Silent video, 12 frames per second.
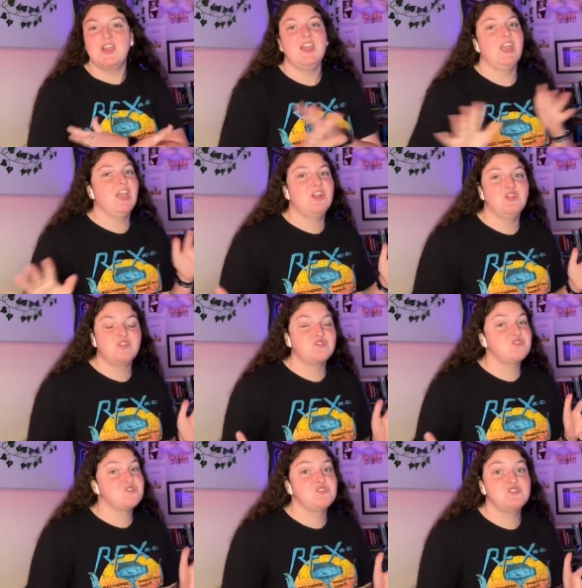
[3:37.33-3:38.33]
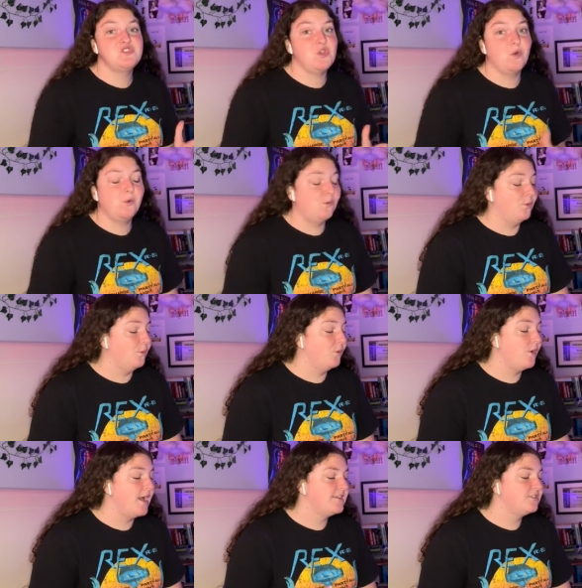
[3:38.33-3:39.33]
It's so cool.
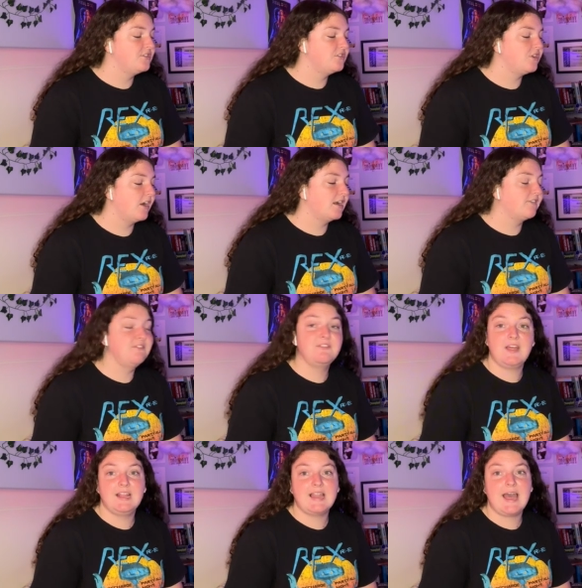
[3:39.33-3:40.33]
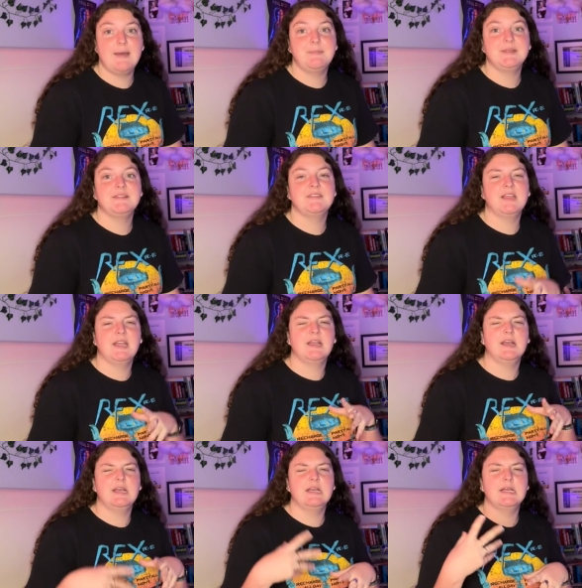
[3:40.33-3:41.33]
And Stark Flight Lab is like
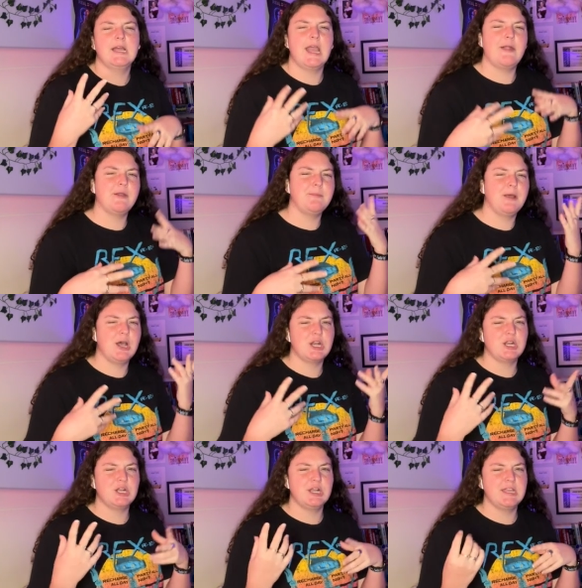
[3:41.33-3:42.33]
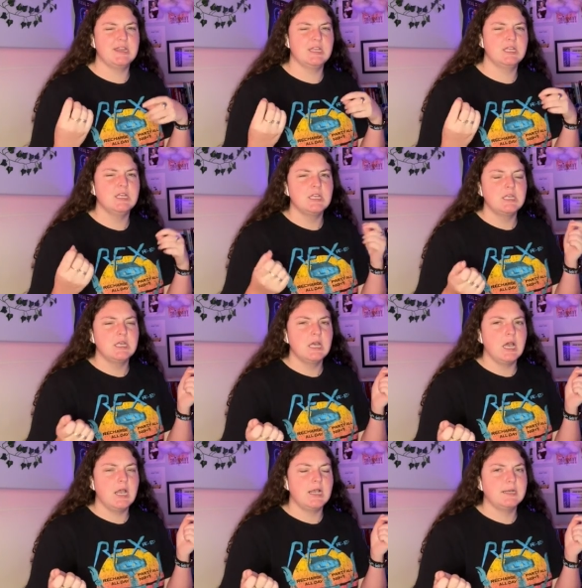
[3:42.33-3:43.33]
a Harry Potter in the
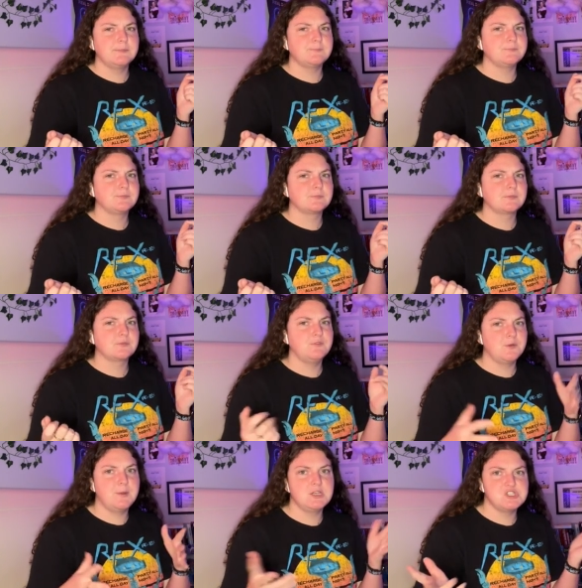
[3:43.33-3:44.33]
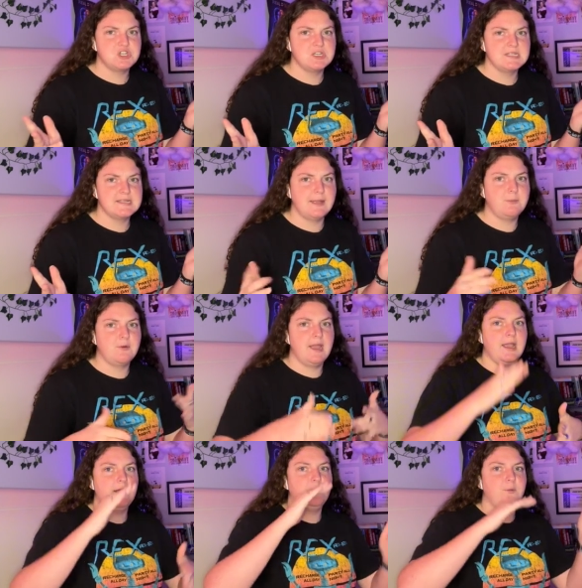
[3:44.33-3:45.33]
um, forbidden journey type
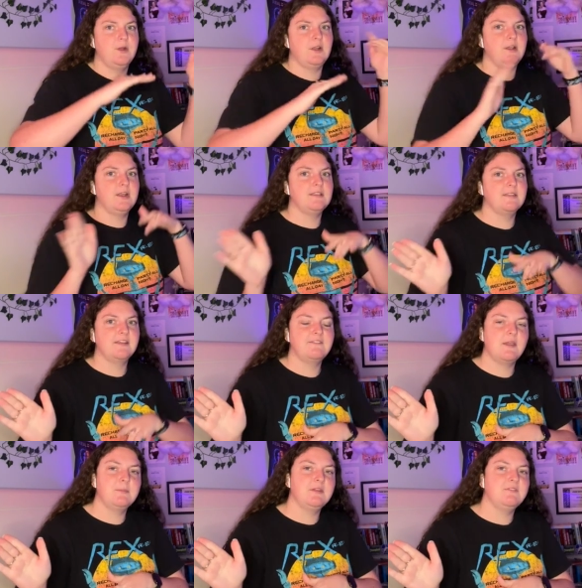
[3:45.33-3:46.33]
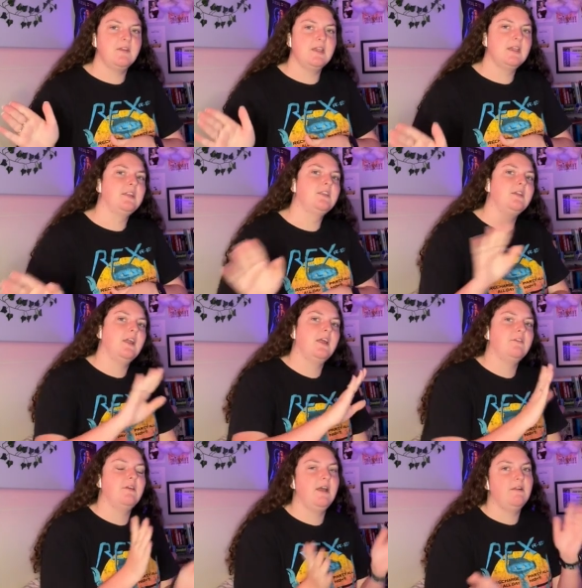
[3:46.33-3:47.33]
ride where it's like family fun and you kind
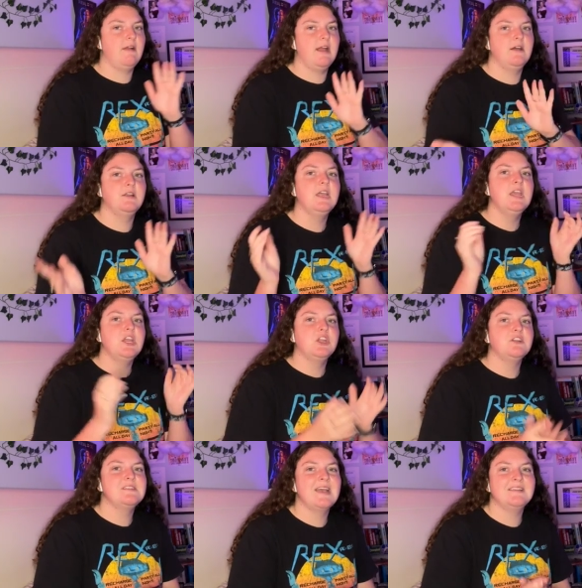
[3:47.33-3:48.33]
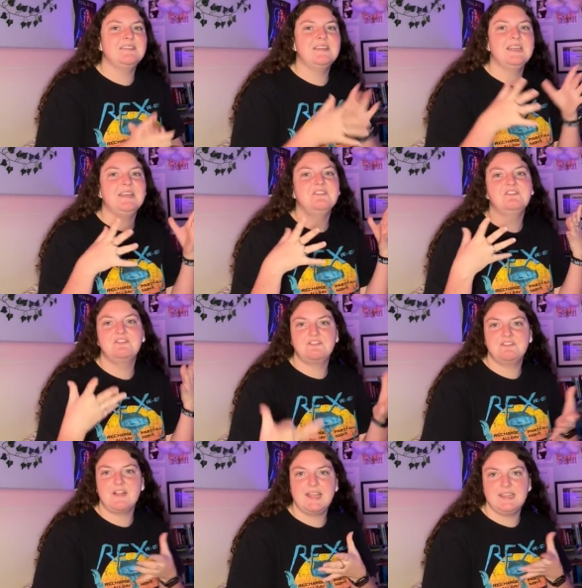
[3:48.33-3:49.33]
of ride around. You're testing
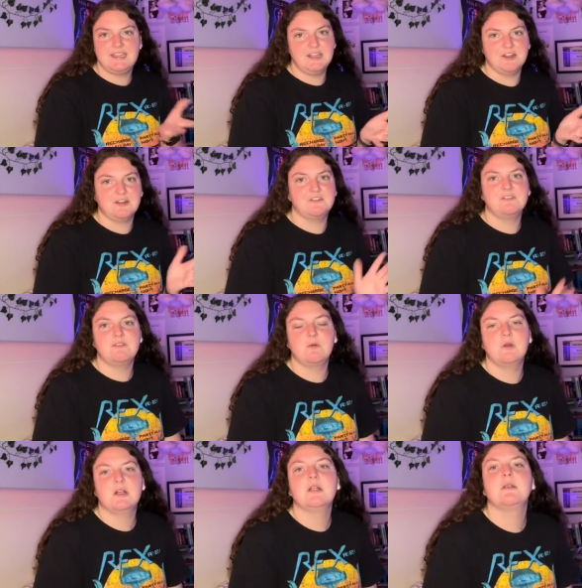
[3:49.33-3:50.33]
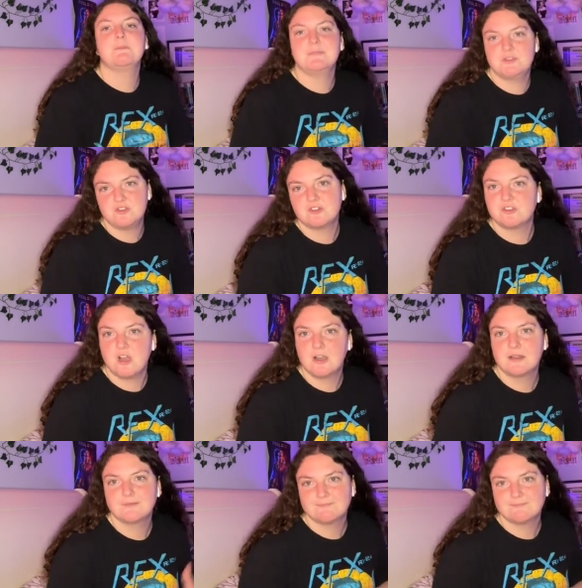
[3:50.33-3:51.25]
flight gear for Mr. Stark.